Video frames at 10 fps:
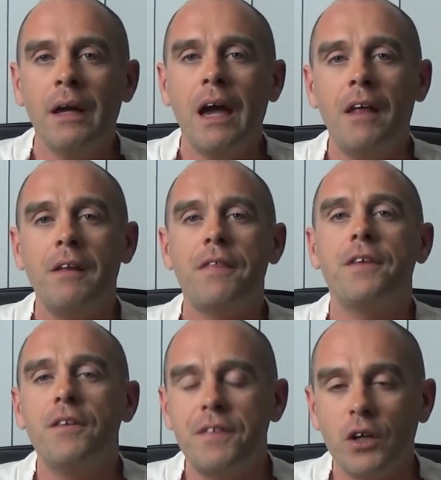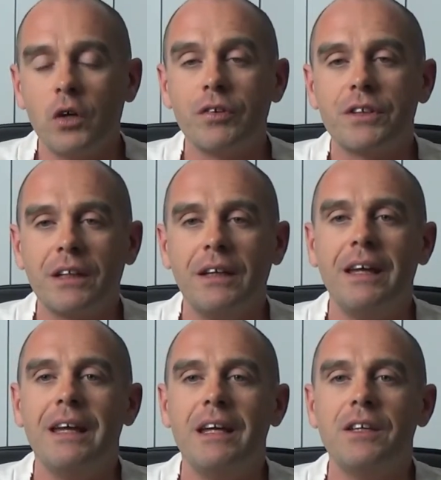And then the third thing obviously
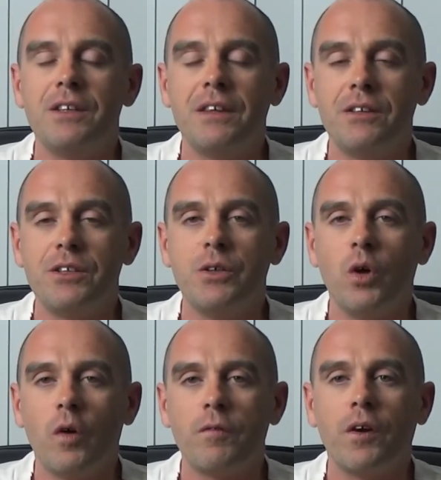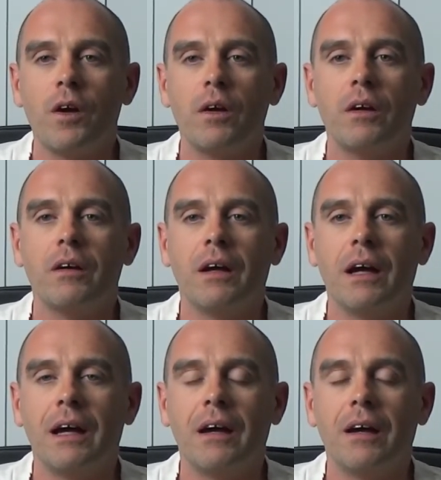is to offer
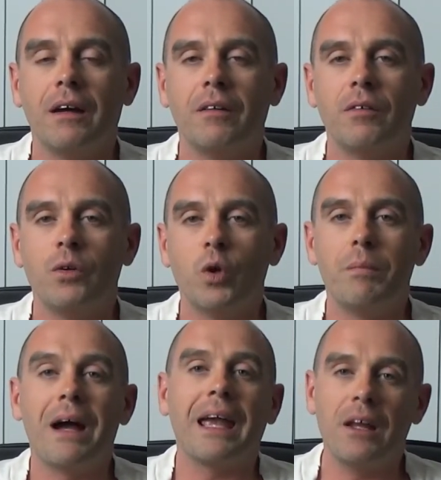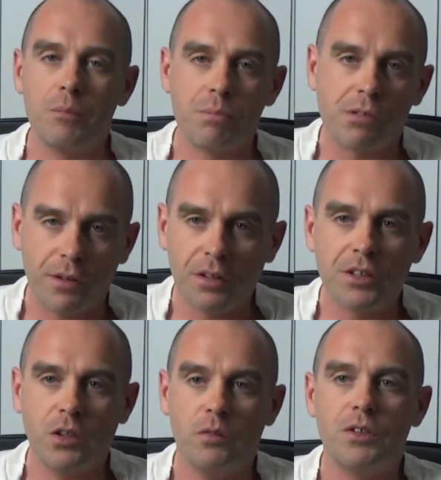your back-end products,
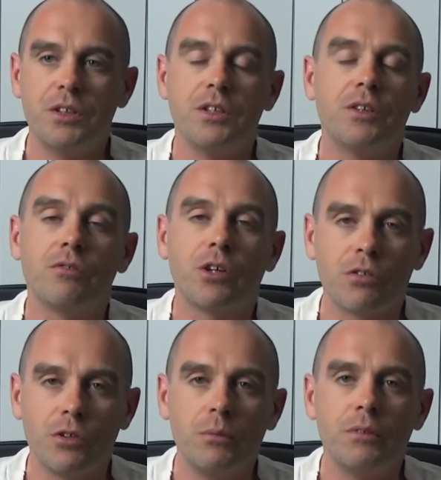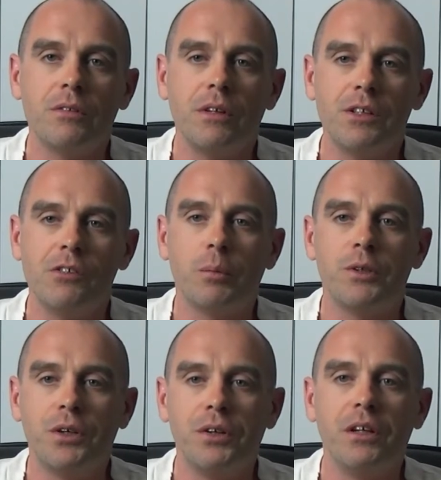services, recruit into your
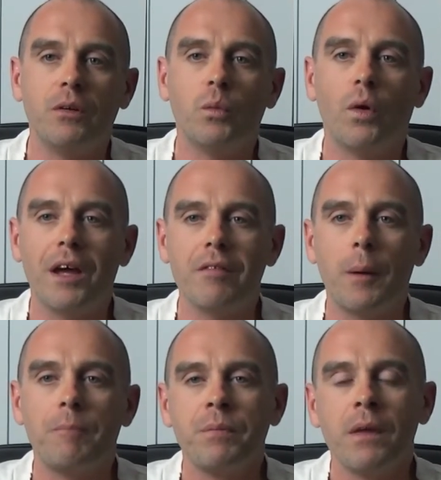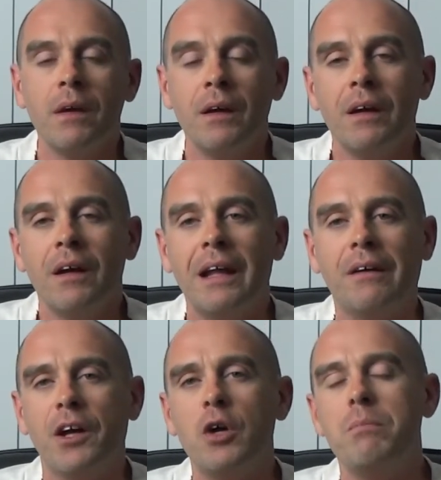opportunity, whatever. Now
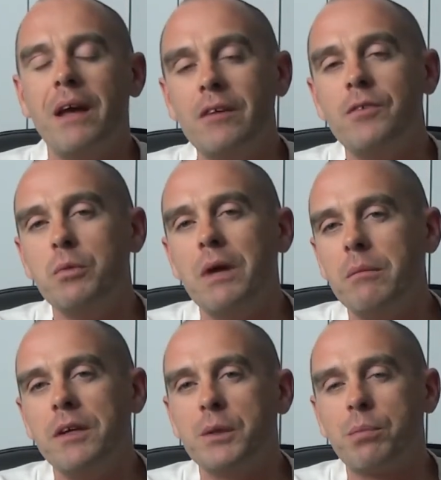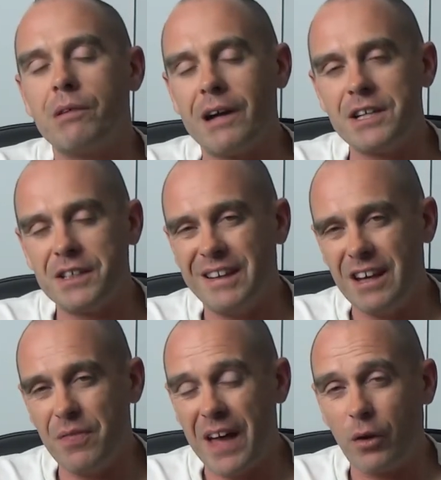I know many of you may be surprised
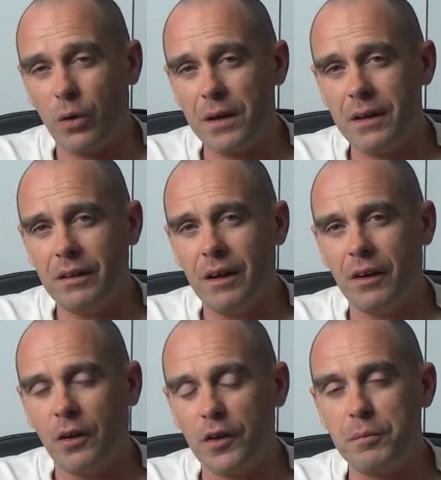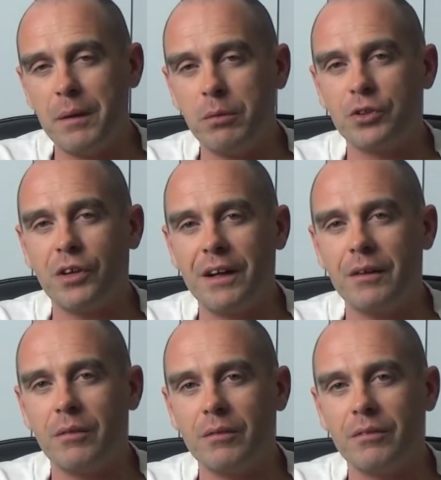at that order, and a lot of people try
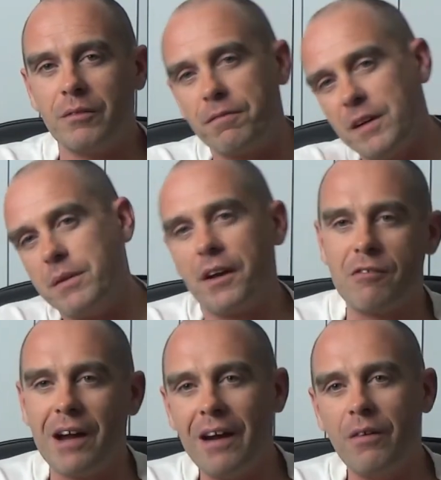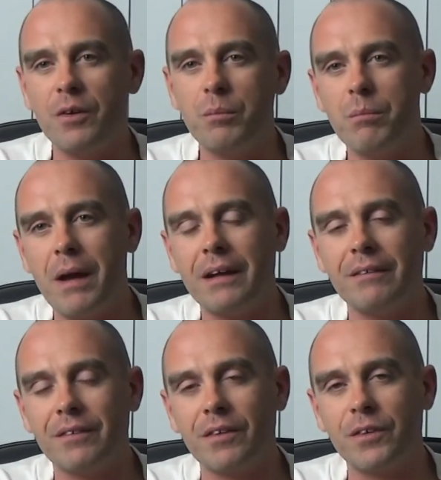to flip that around and
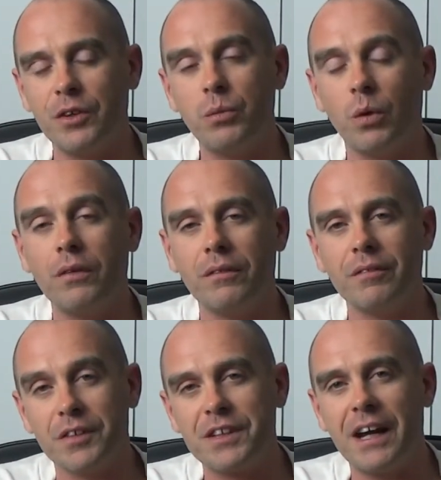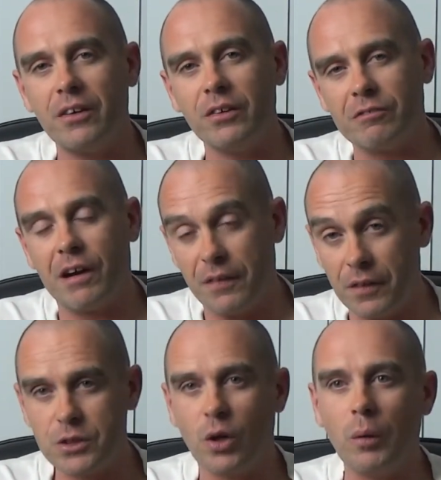make the third one, the sale, right at
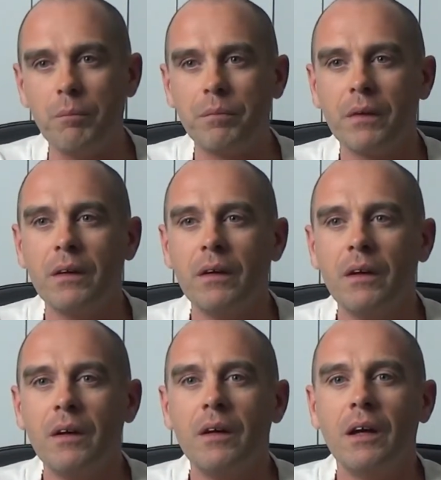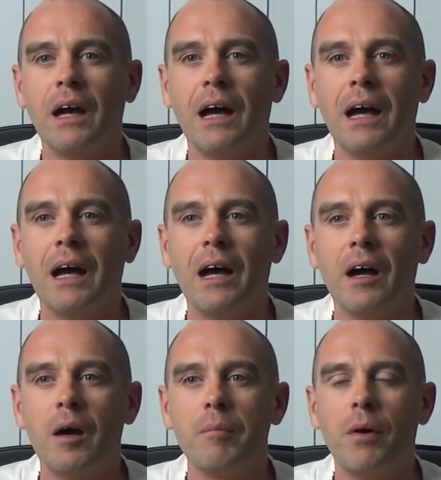the top.
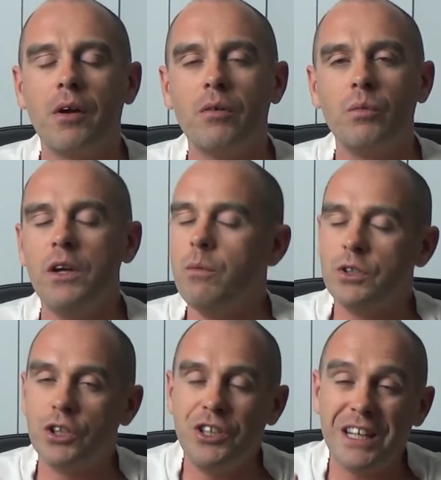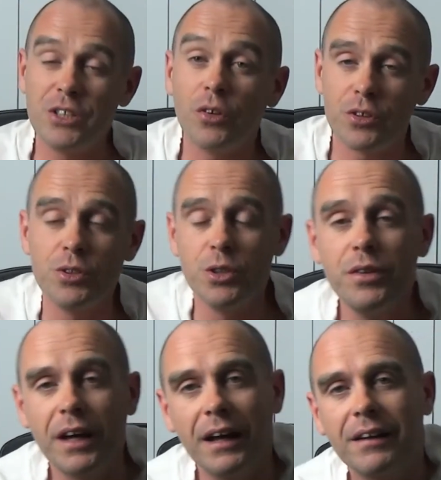But we would suggest not to
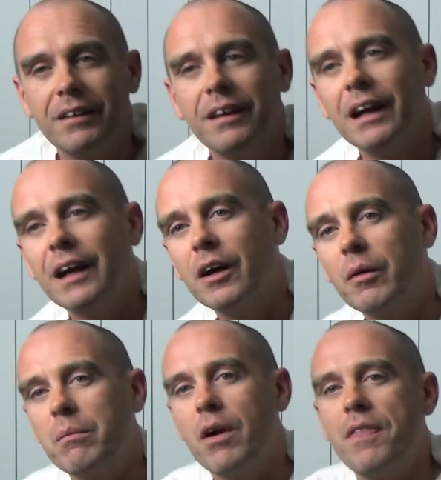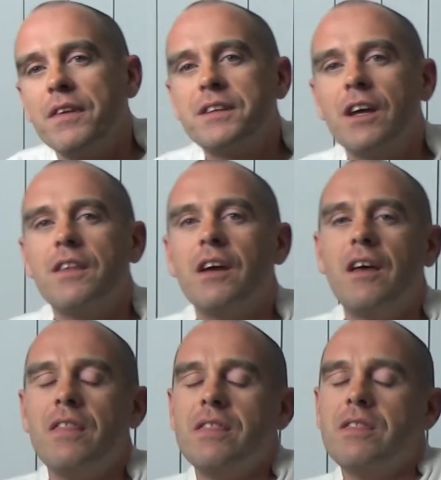do that, and
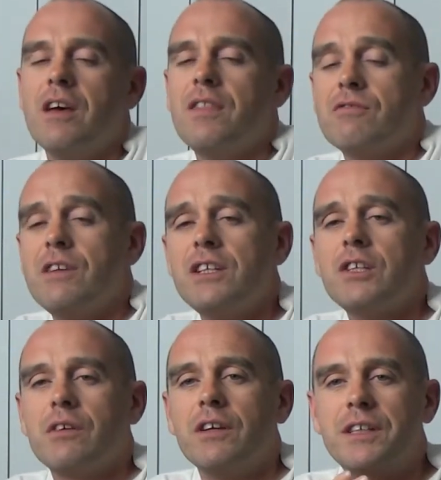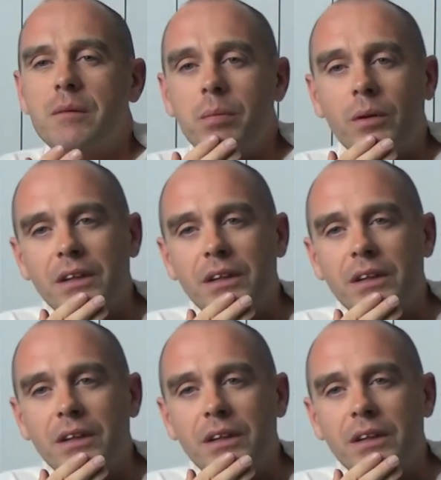the reason is very simple.